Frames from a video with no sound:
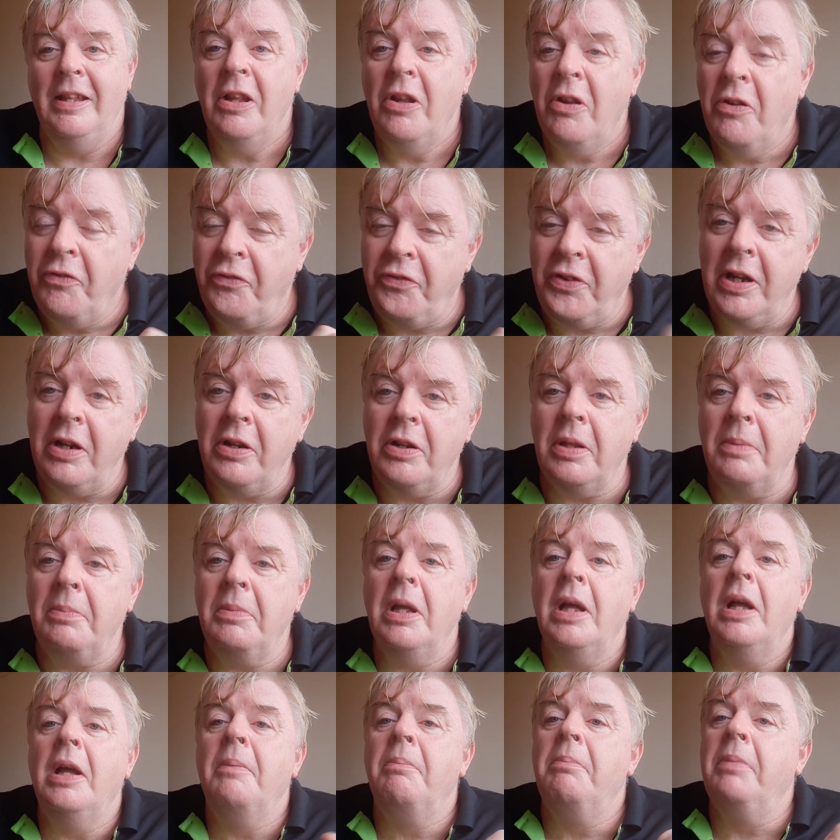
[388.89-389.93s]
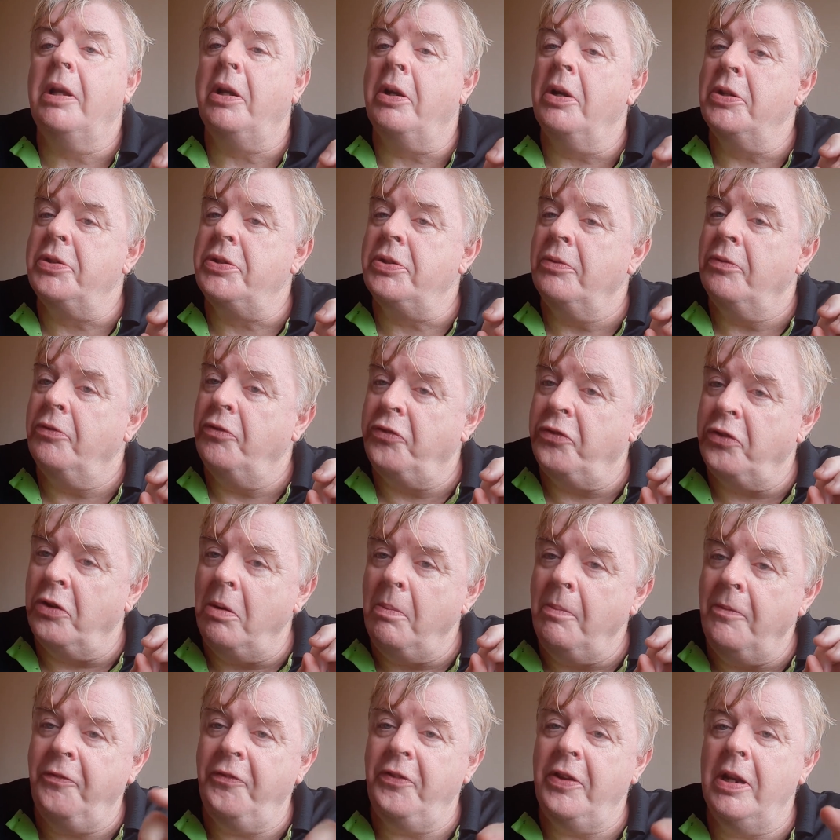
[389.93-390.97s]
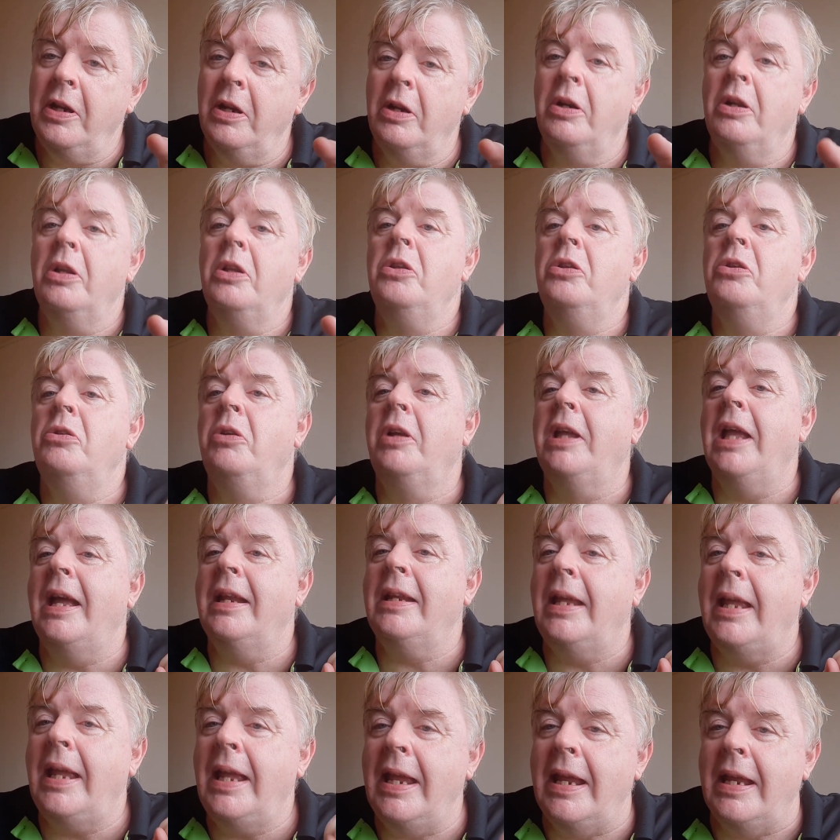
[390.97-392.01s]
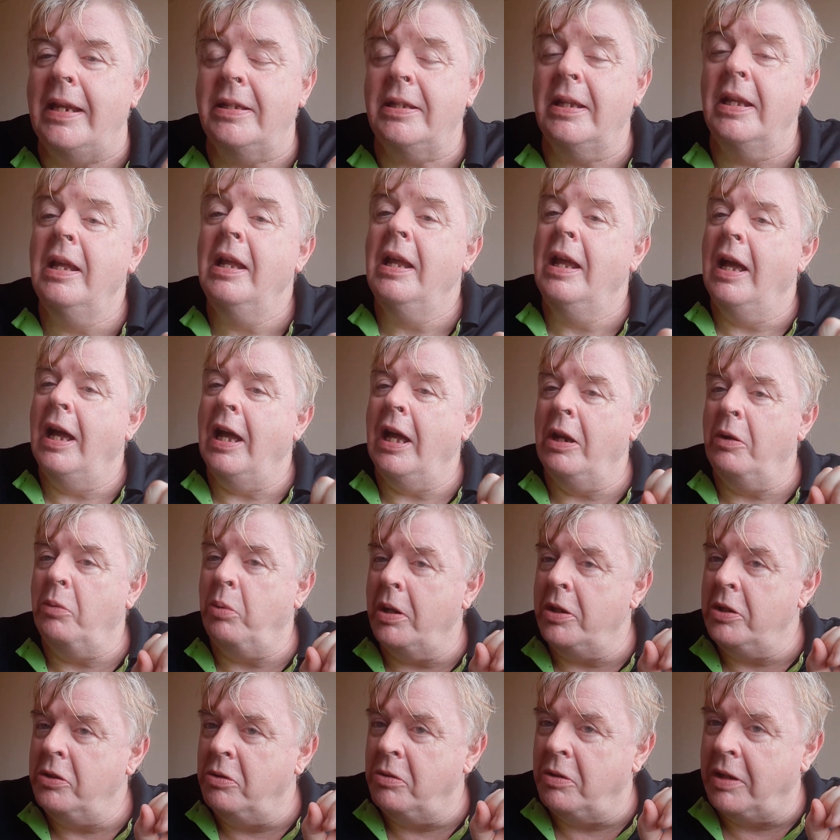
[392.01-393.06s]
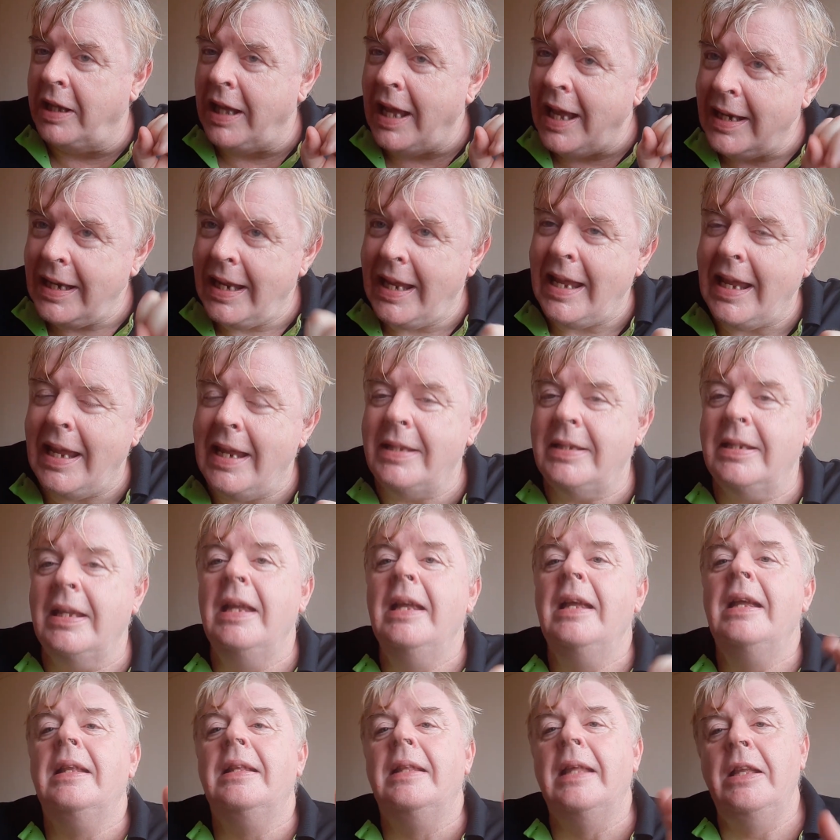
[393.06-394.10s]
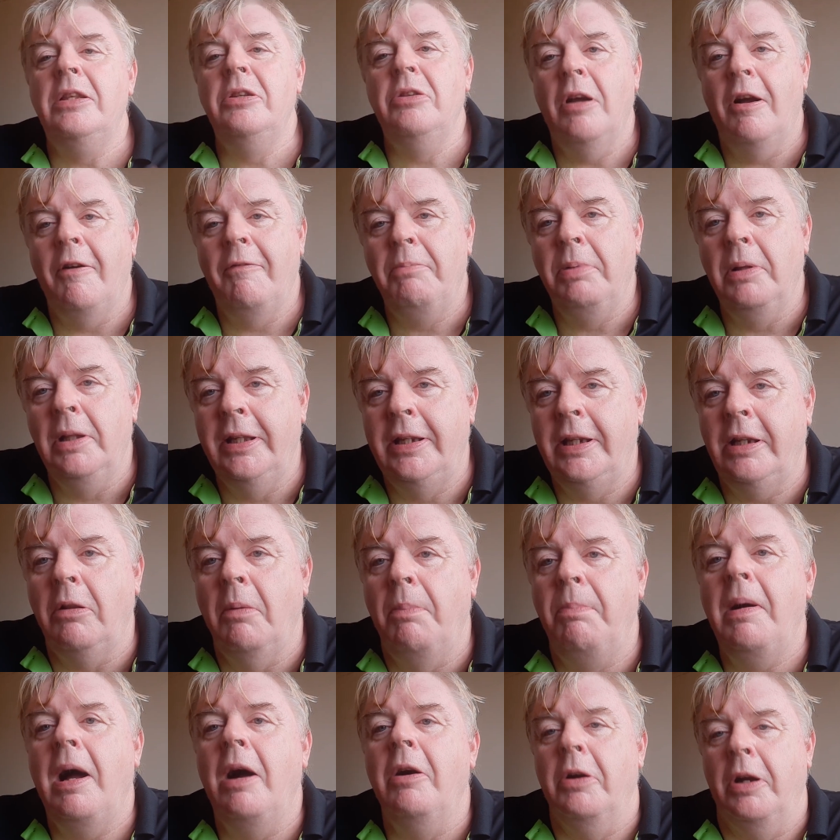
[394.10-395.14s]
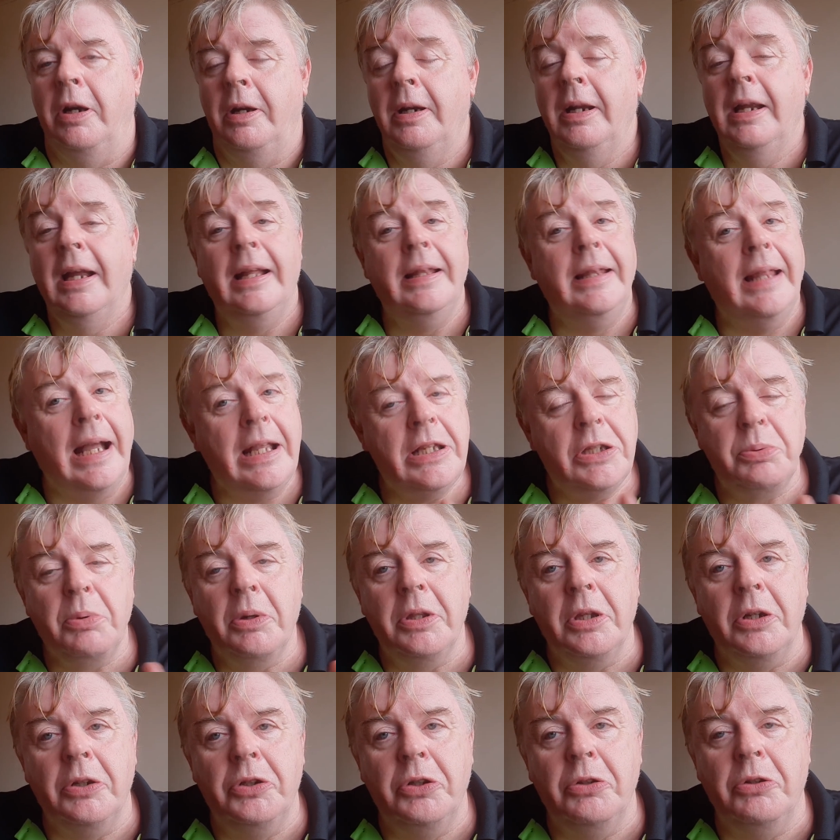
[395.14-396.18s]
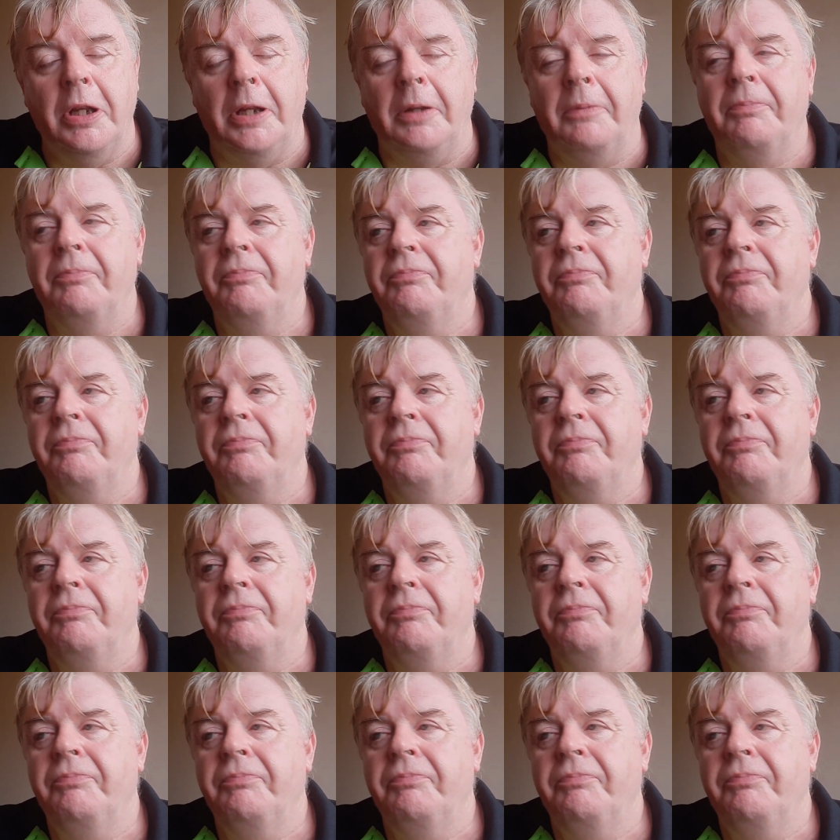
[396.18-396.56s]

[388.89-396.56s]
Fear them because from fear you get hate. And when you get hate, then you have political power. And that's what they're doing.